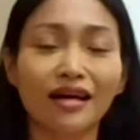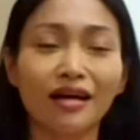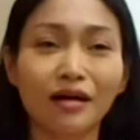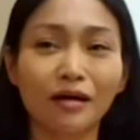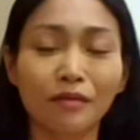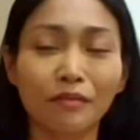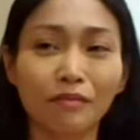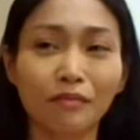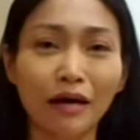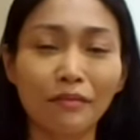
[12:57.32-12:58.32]

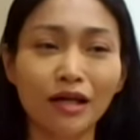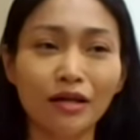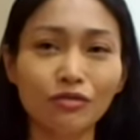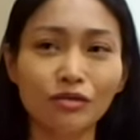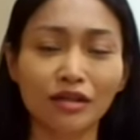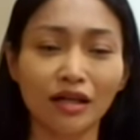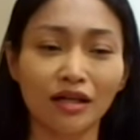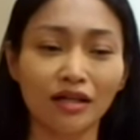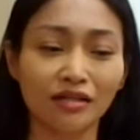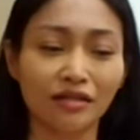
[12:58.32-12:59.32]
I'm
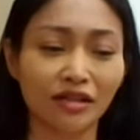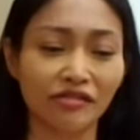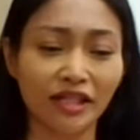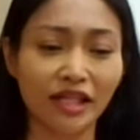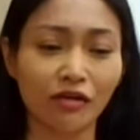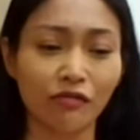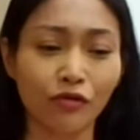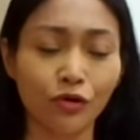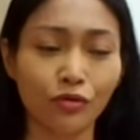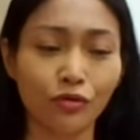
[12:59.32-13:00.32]
now training a
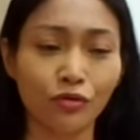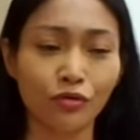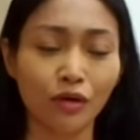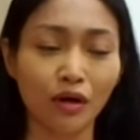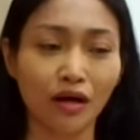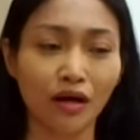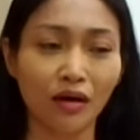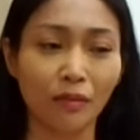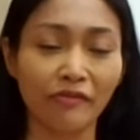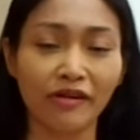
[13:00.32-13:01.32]
few
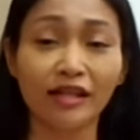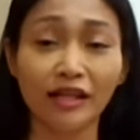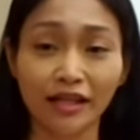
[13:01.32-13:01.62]
pregnant